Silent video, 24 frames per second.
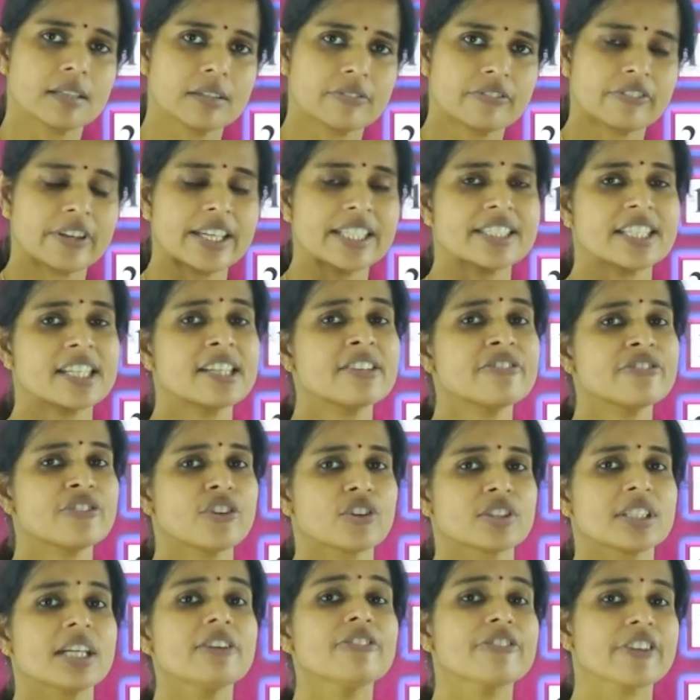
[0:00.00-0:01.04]
waiting
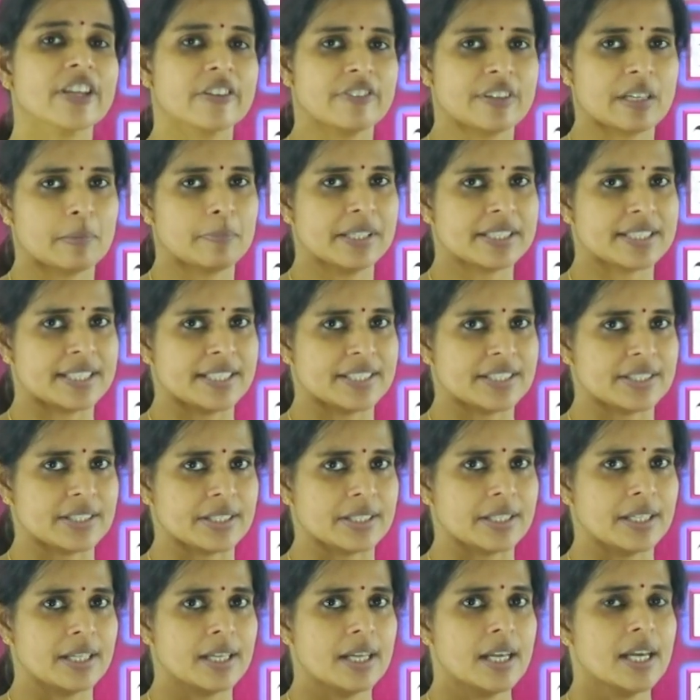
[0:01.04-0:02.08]
for the favorable
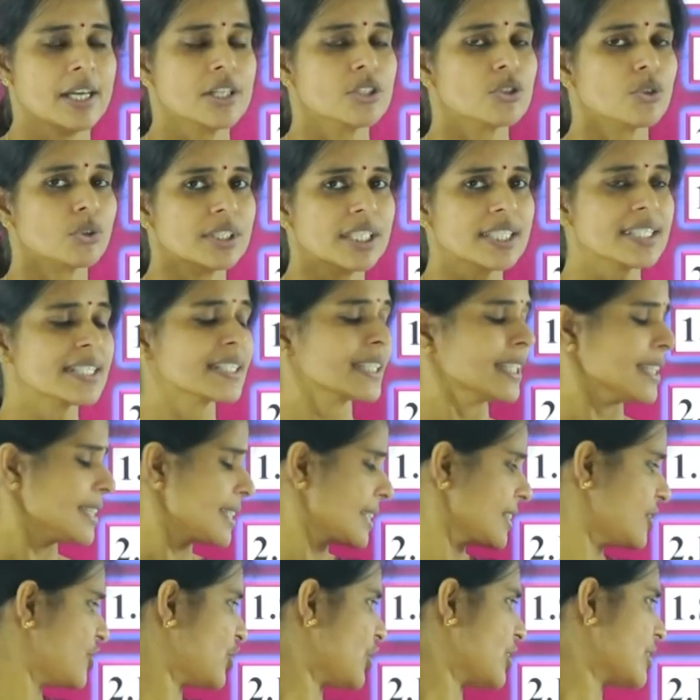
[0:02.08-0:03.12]
season. So, this
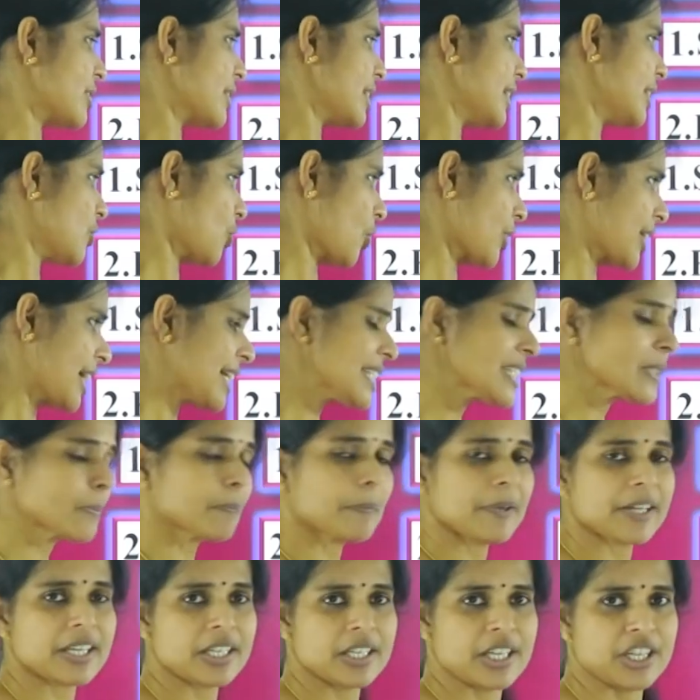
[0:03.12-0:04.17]
is generally known as
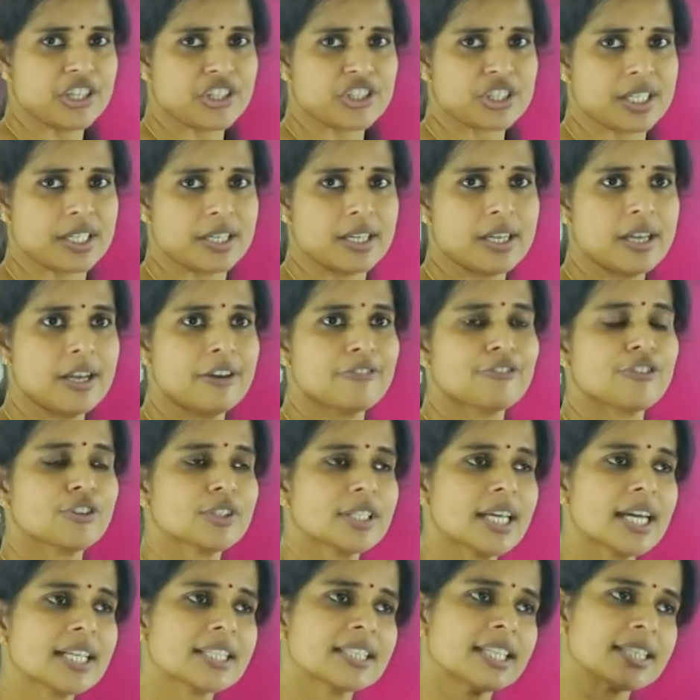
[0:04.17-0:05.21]
perennation. For
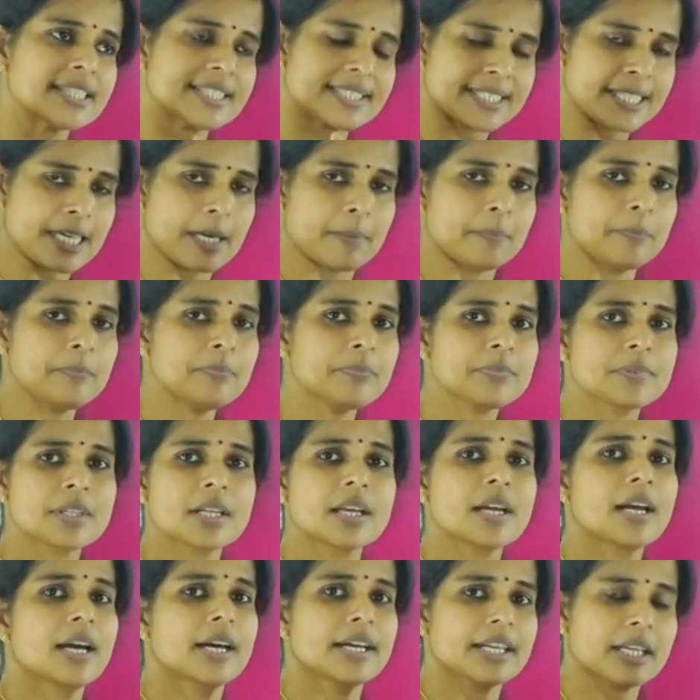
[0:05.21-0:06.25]
that, the stem
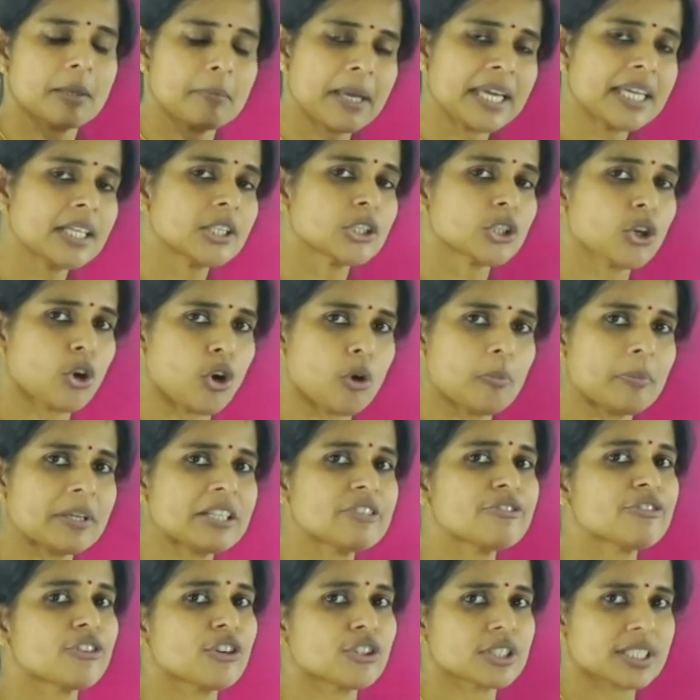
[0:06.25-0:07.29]
remain
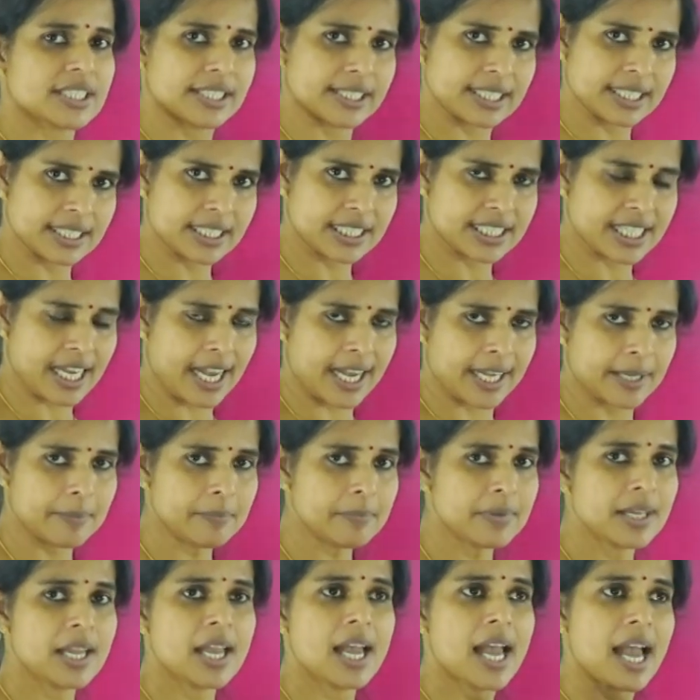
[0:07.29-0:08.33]
dormant for certain
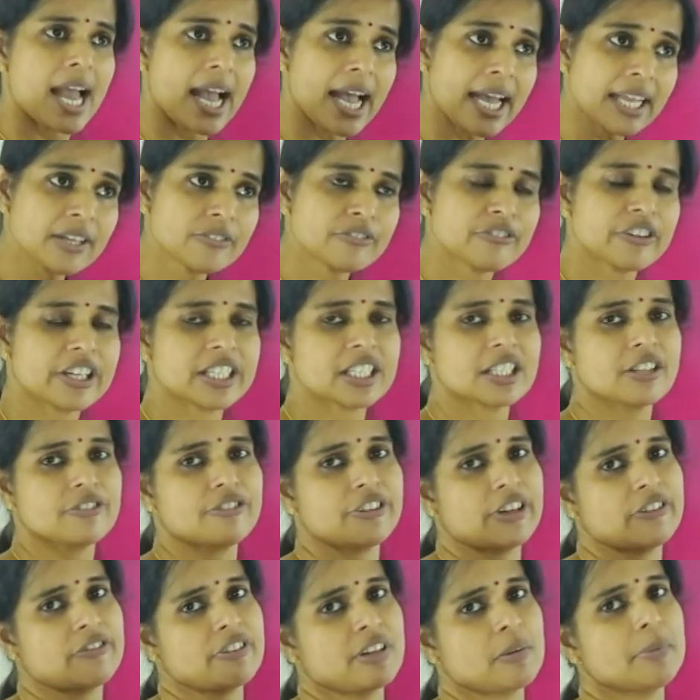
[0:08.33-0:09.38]
time, and when the
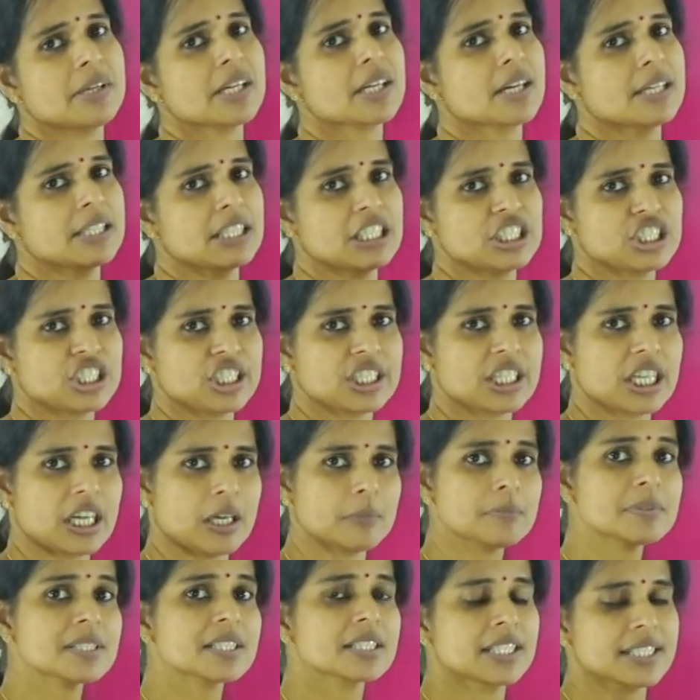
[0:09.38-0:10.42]
favorable condition
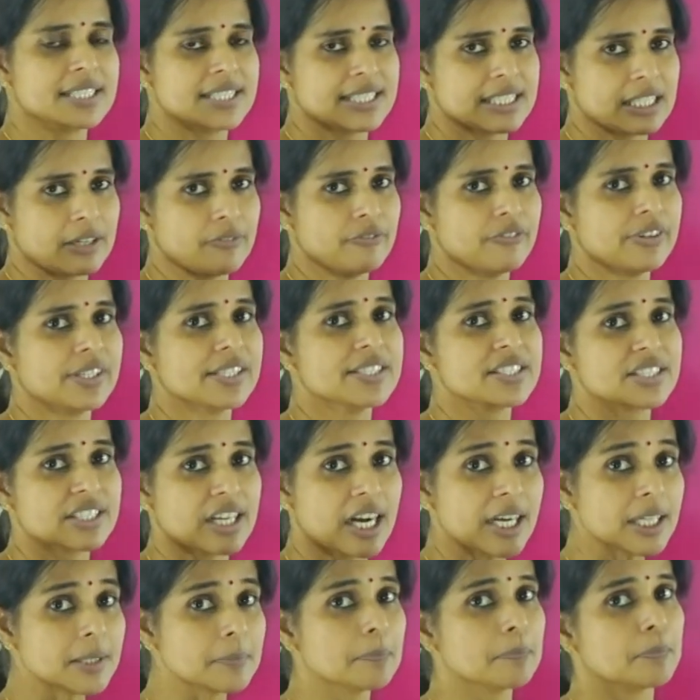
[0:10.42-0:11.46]
comes, the stem will
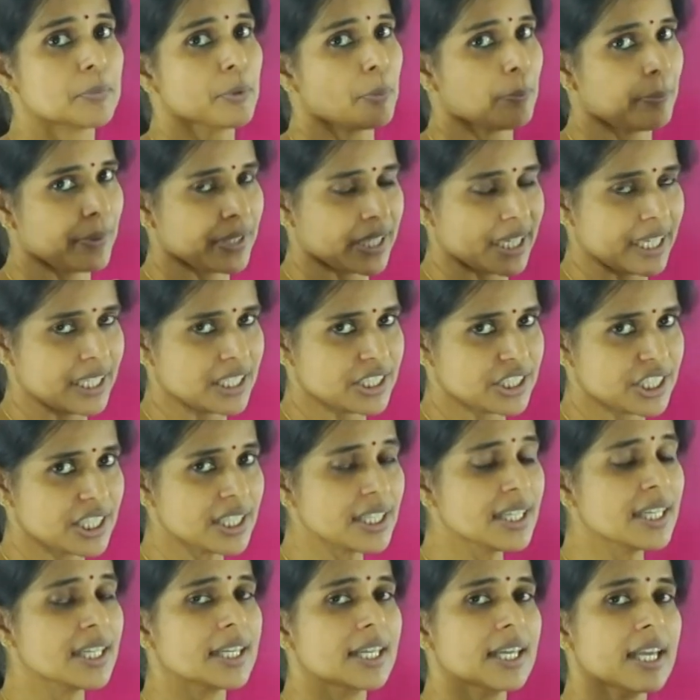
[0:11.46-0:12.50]
start
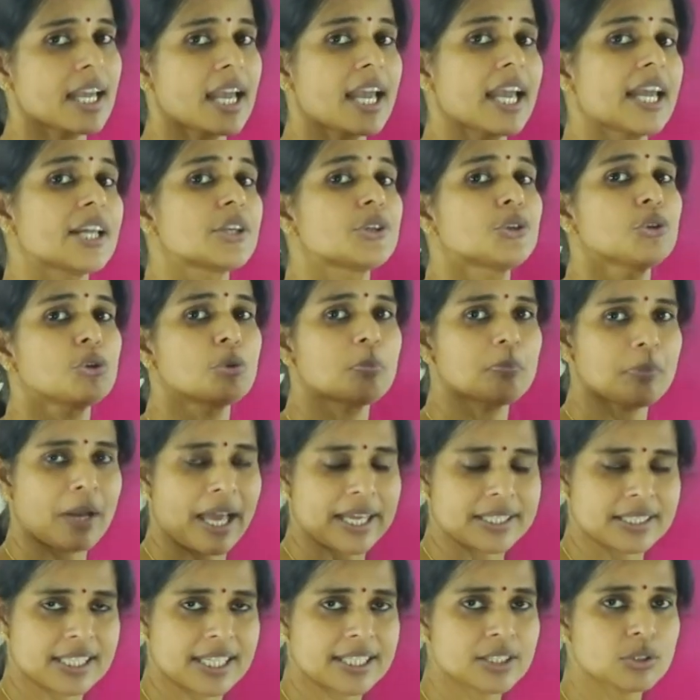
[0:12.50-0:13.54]
propagating a new
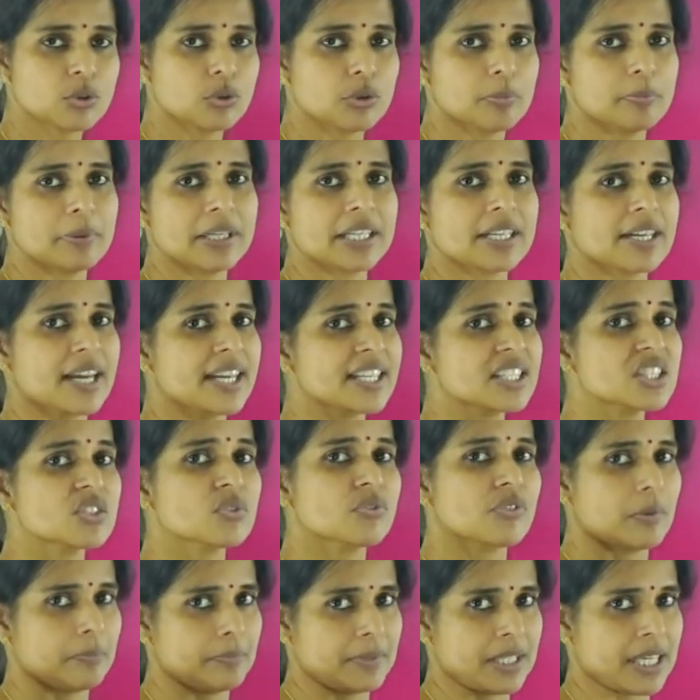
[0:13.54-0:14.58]
plantlet could be raised
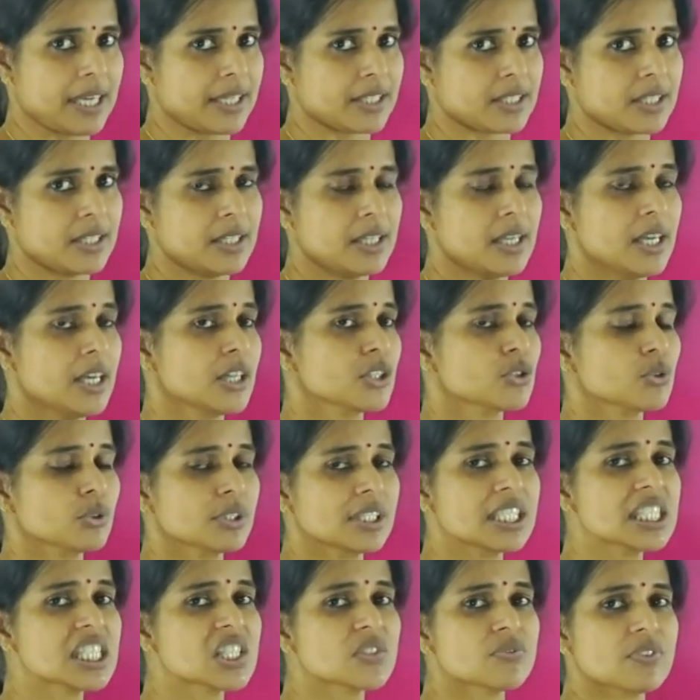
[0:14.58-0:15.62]
from that. So,
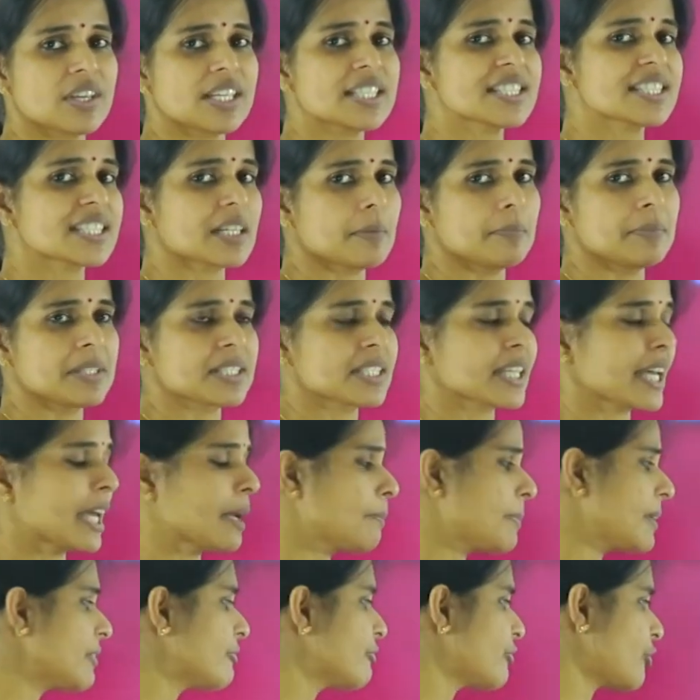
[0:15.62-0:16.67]
this way stem is
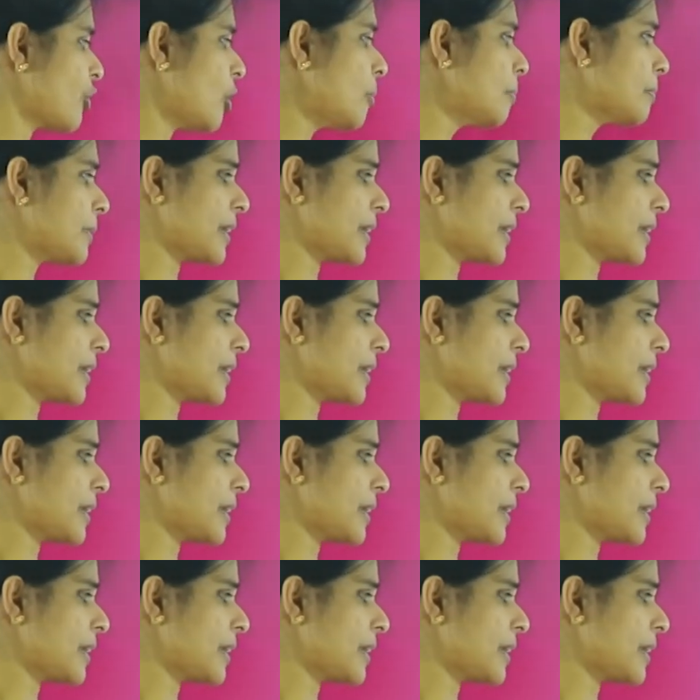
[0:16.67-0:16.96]
helping for